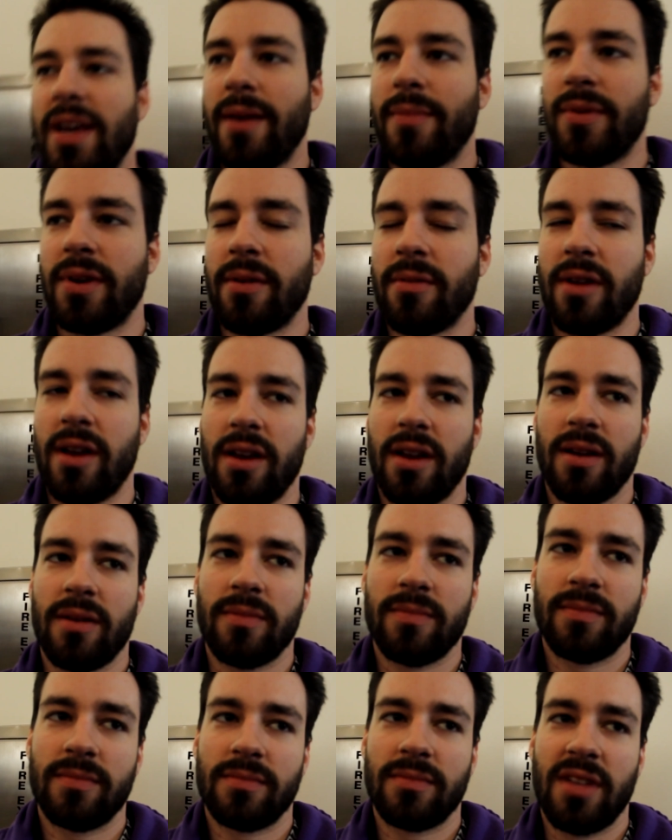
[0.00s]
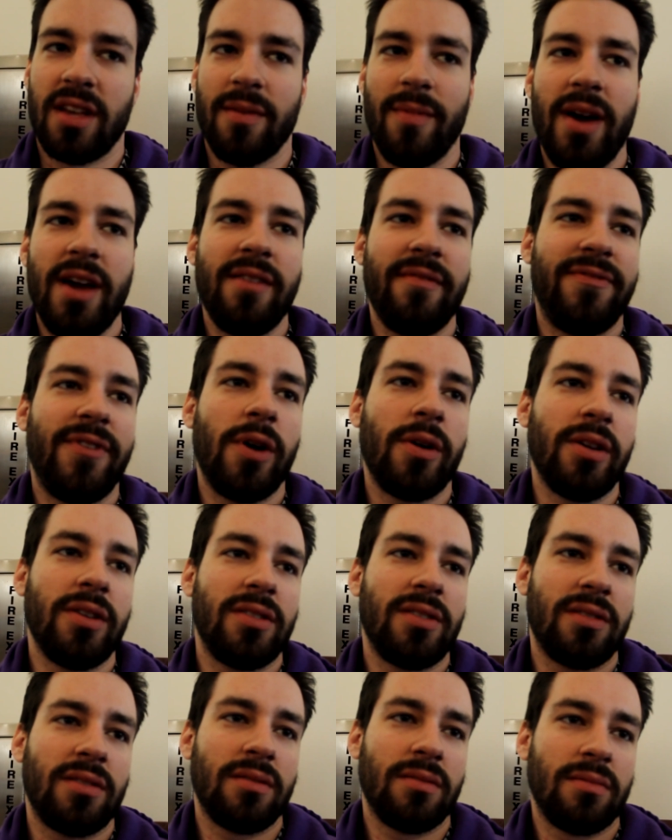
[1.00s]
happening right now. Am I in
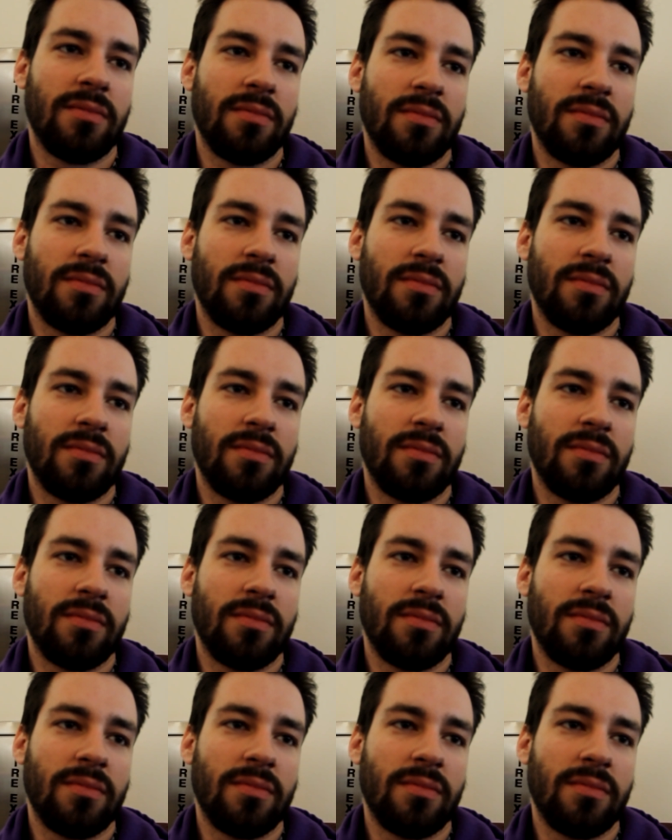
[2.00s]
focus?